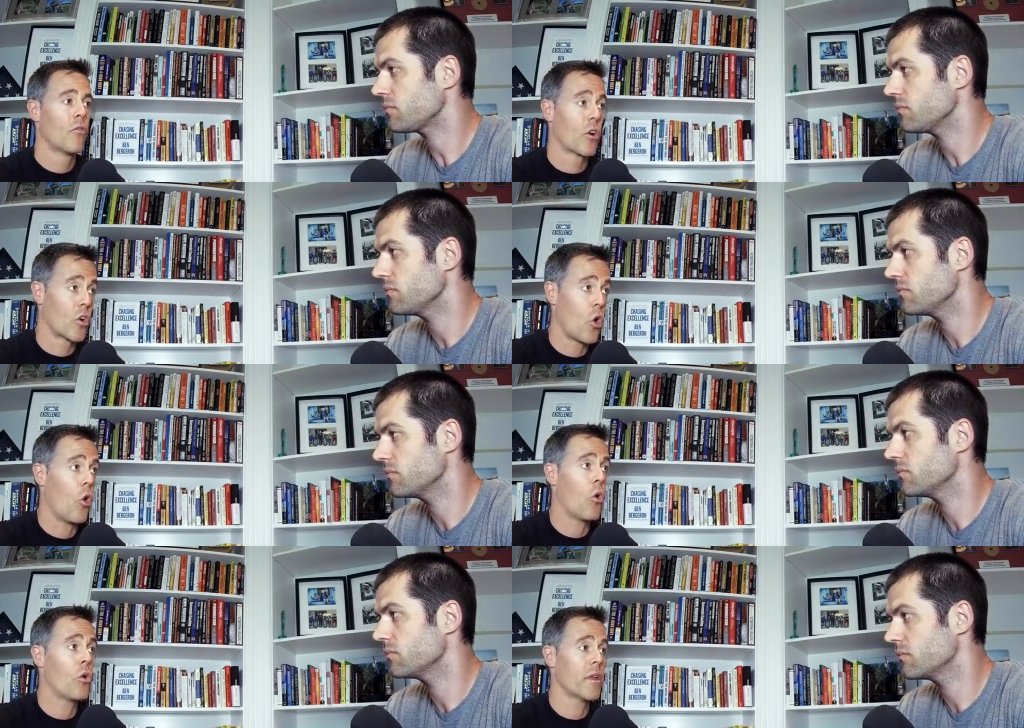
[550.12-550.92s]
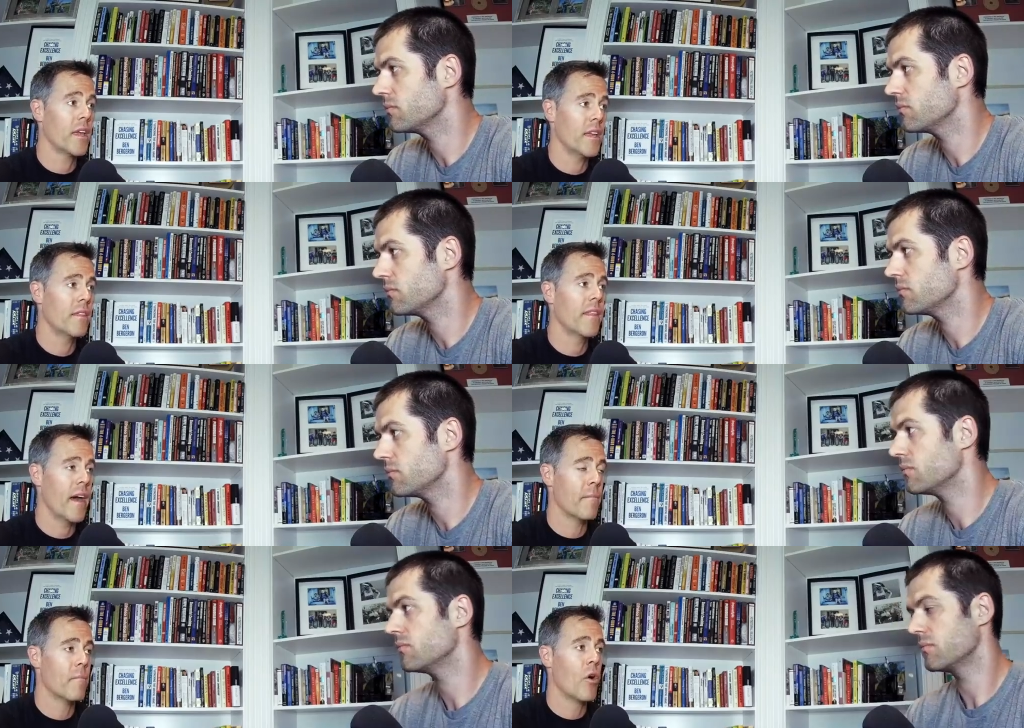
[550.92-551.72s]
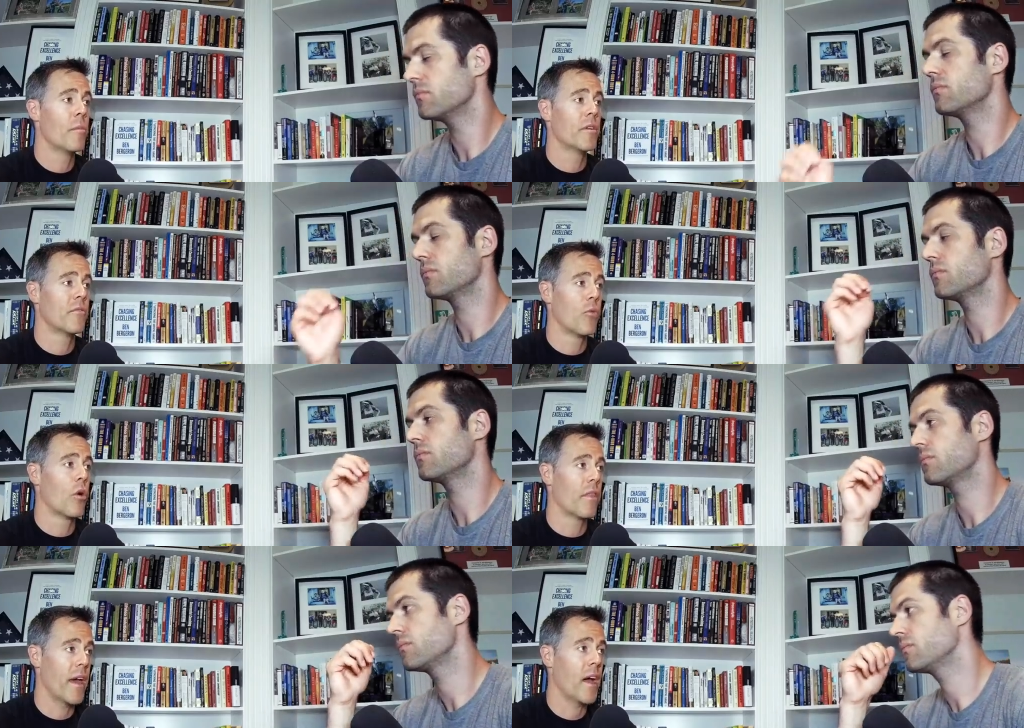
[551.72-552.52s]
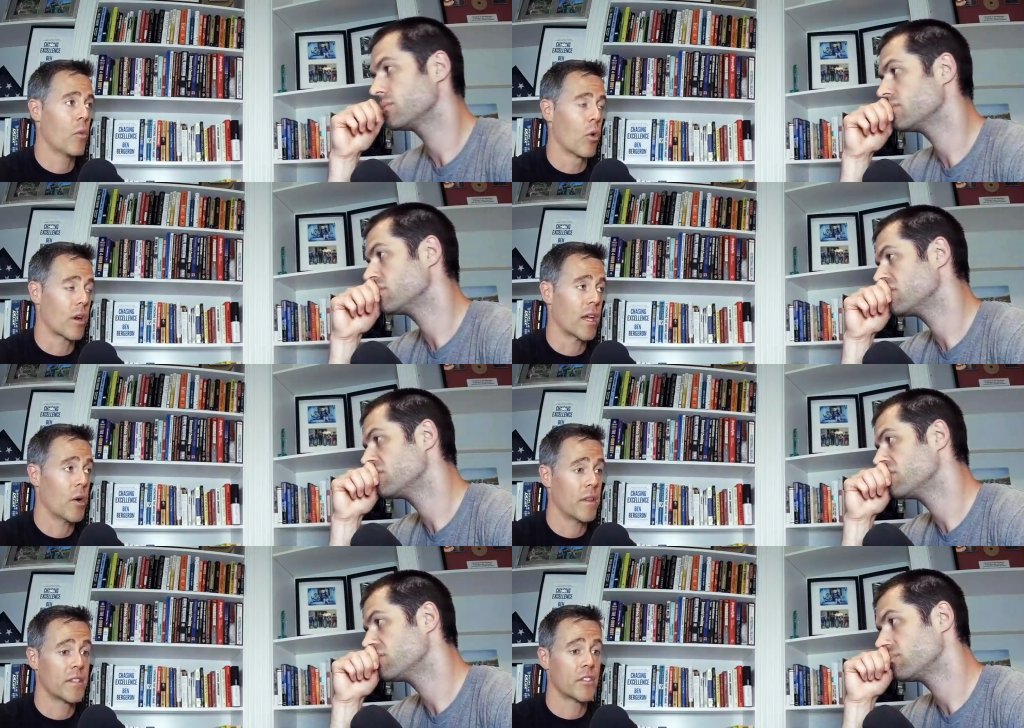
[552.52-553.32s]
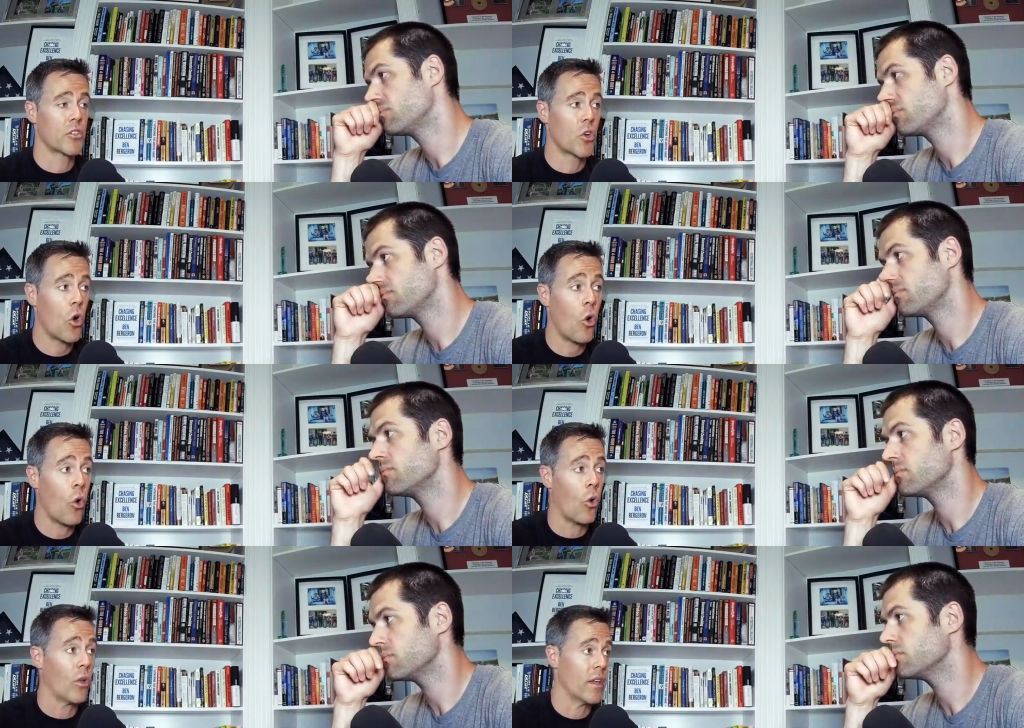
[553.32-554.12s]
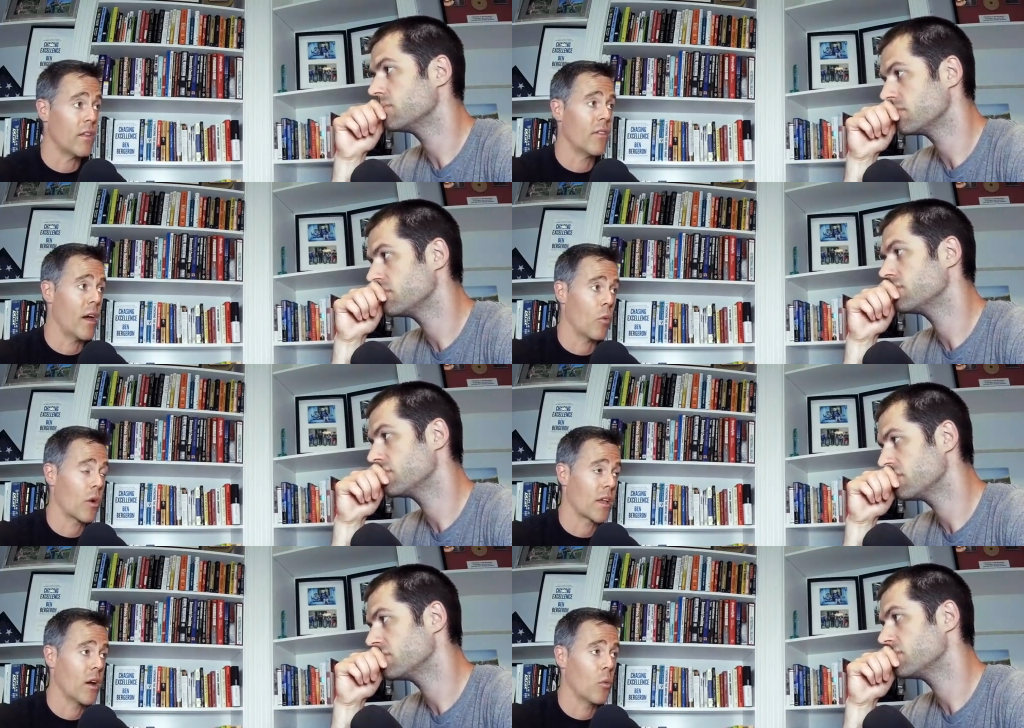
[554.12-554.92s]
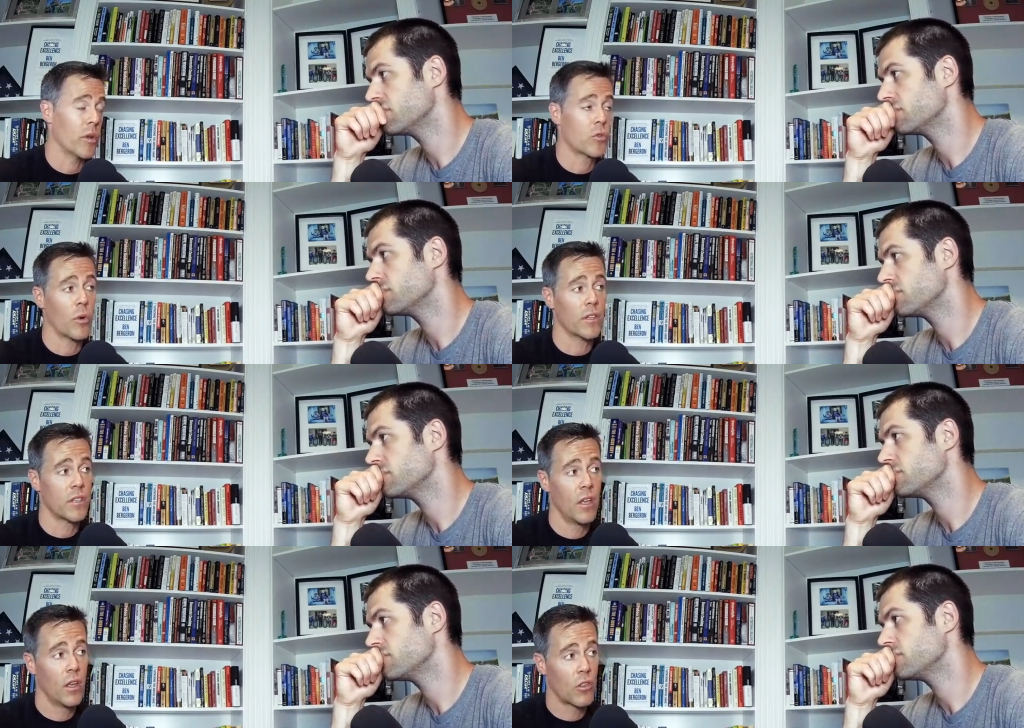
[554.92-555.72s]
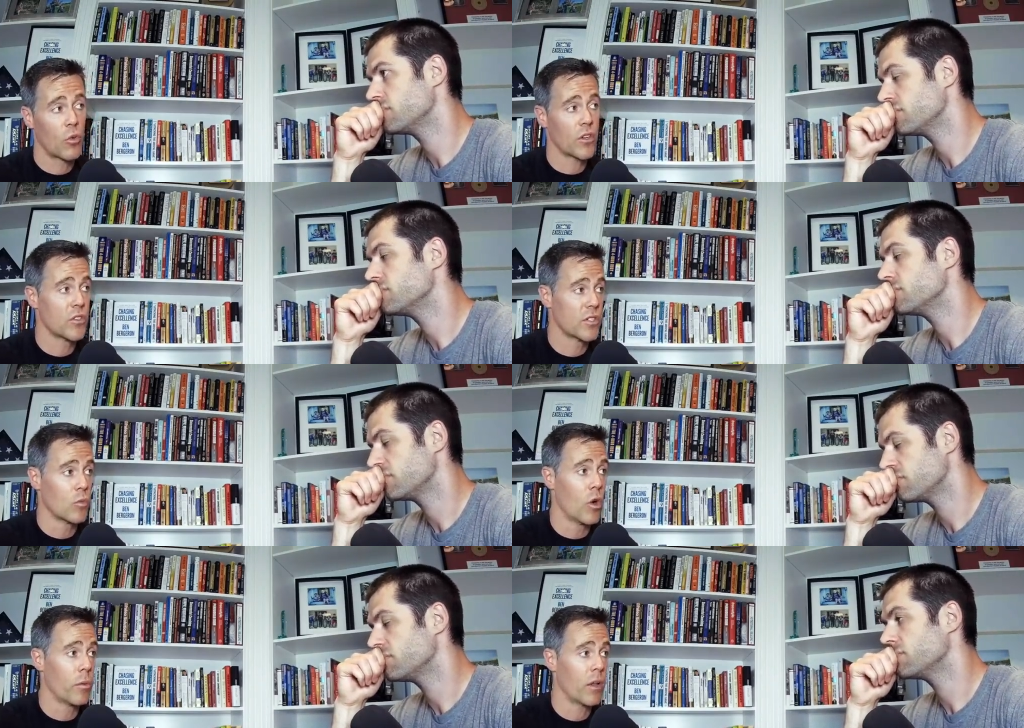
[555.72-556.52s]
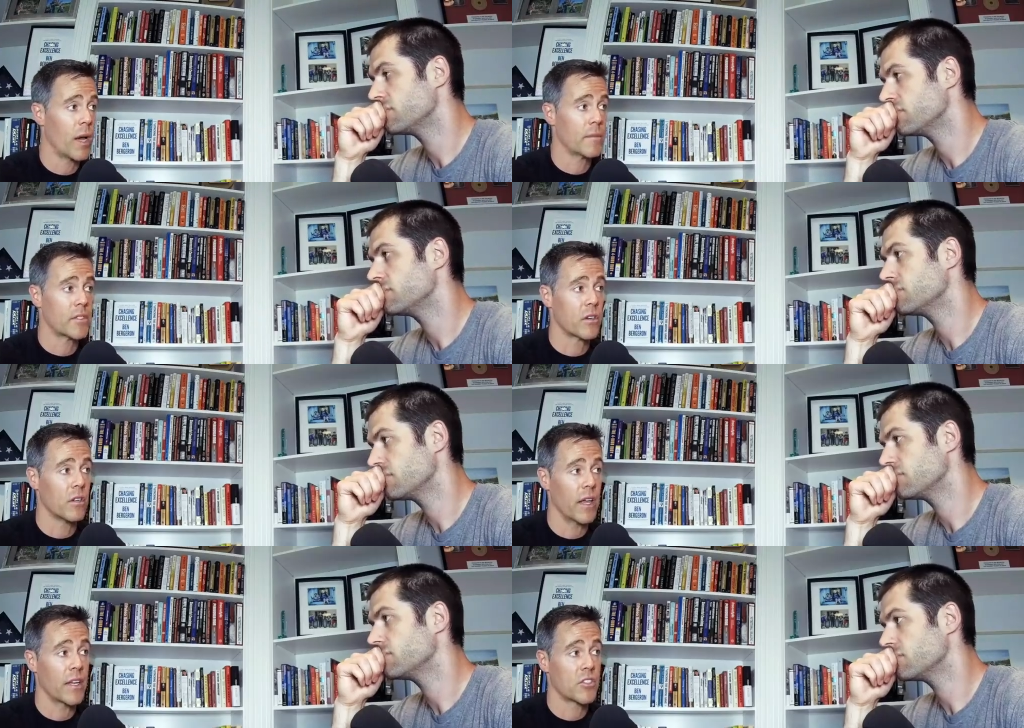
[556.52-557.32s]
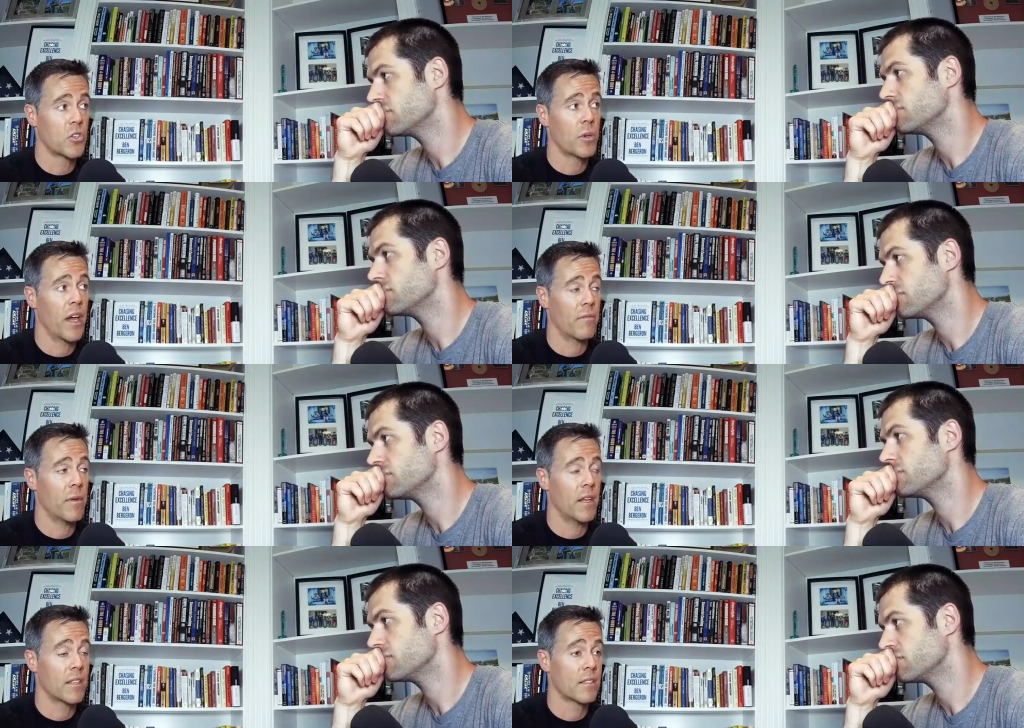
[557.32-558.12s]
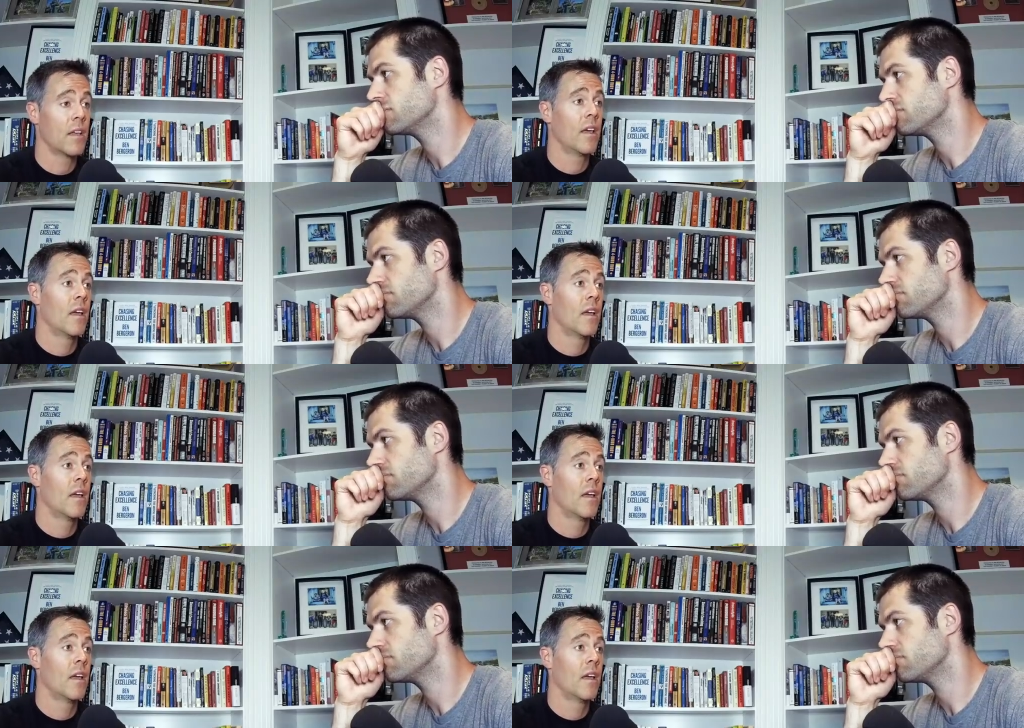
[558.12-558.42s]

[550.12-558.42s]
Speaker 1: for Cole in that moment for that workout. And this is Cole in that workout, which was thrusters and rope climbs that's going to last two and a half minutes.